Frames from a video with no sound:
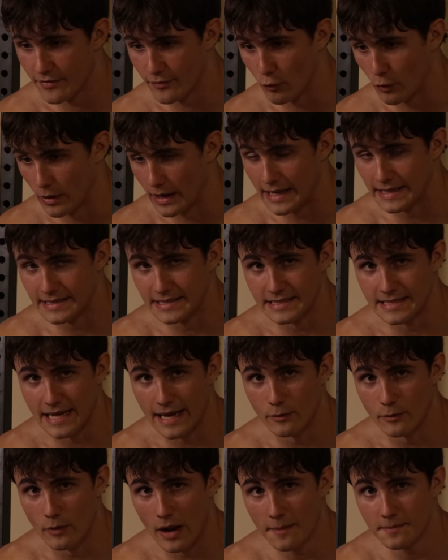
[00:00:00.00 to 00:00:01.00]
for 8 to
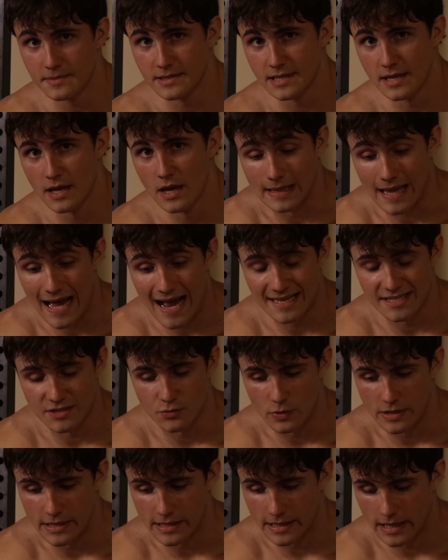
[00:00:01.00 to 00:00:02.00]
10 reps.
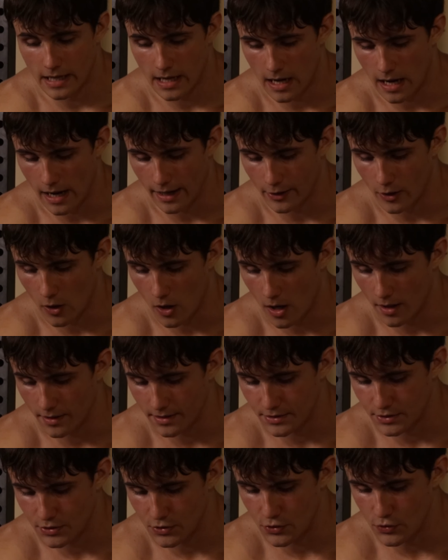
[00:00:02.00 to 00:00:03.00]
Last week I
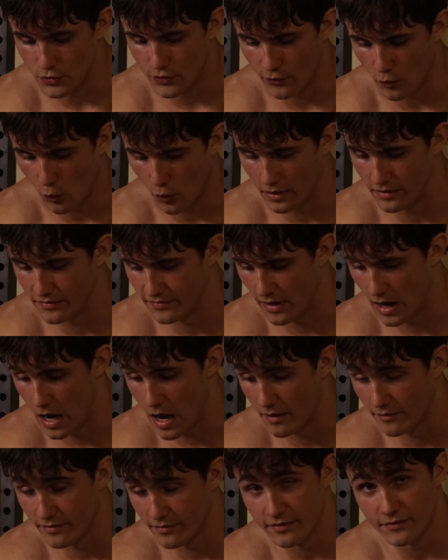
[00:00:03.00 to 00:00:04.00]
got
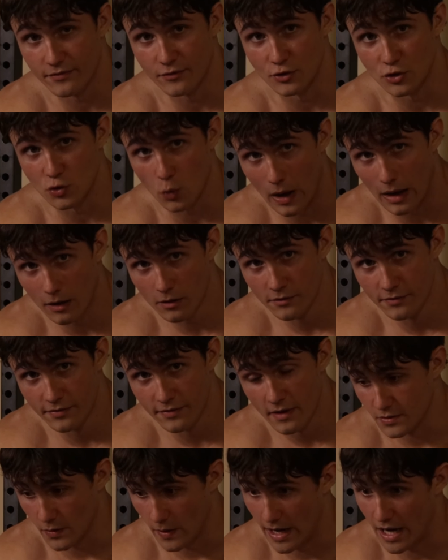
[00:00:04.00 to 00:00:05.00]
245 for
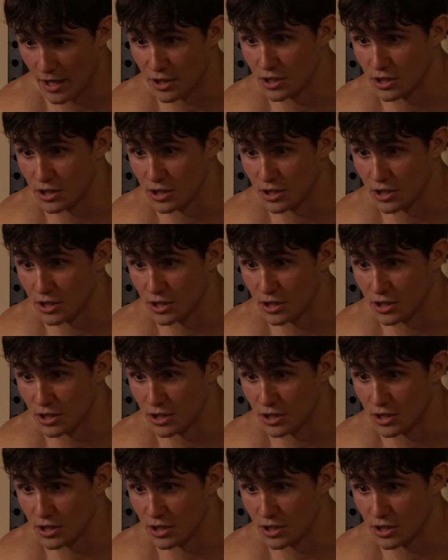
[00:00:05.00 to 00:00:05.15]
12, so I